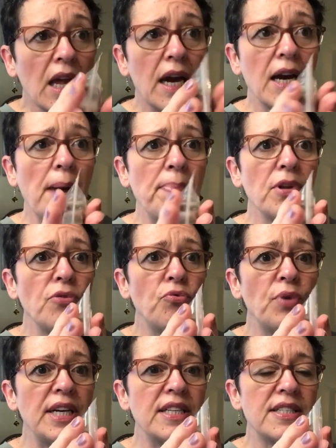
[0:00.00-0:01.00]
a couple of
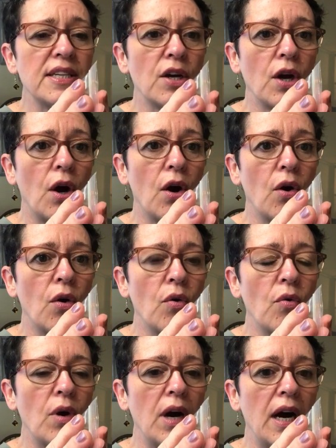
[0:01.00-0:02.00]
weeks
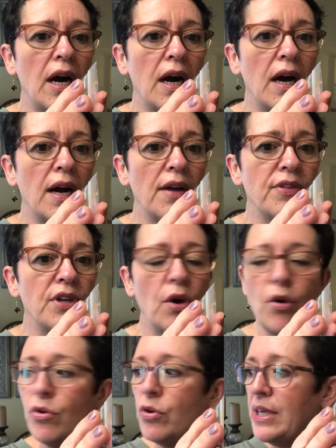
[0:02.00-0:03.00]
ago, the
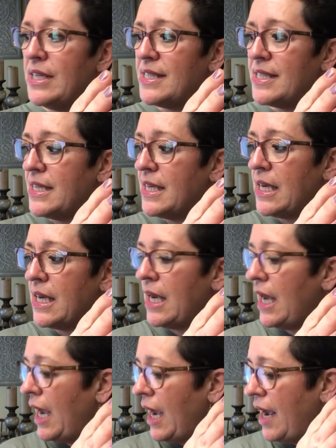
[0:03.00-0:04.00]
owner is
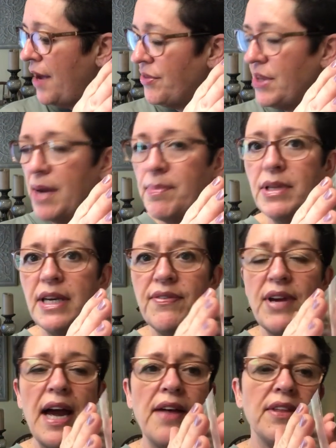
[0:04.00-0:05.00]
Kathy, I
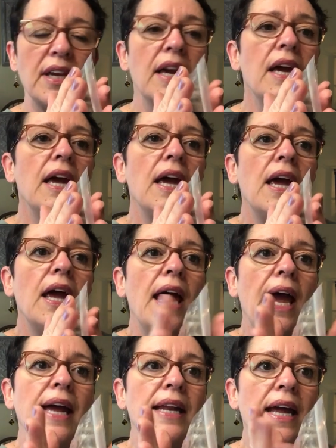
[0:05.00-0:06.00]
believe. Kathy
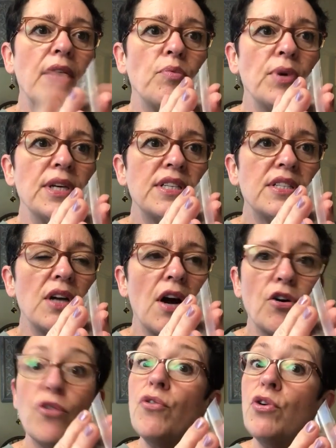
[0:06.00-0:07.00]
had a
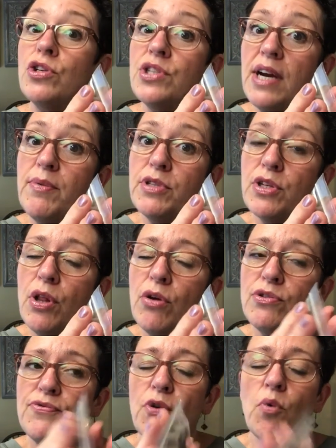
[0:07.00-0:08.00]
restock. Her site was
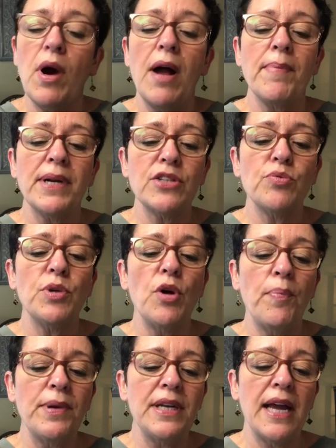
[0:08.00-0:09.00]
closed for a while, but it's
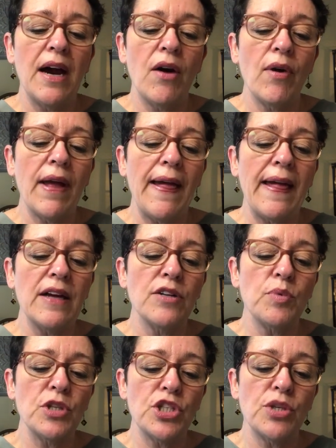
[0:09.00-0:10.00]
reopened now. And
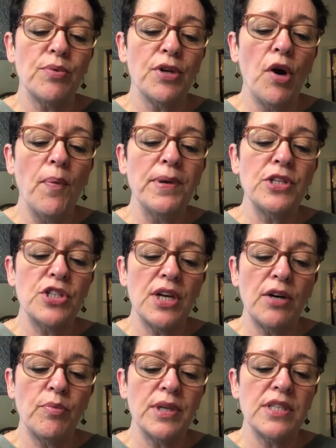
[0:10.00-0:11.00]
when she reopened, she
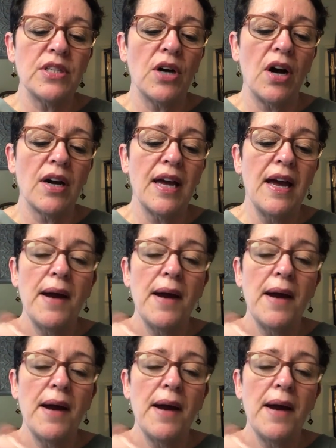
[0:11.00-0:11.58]
had a restock,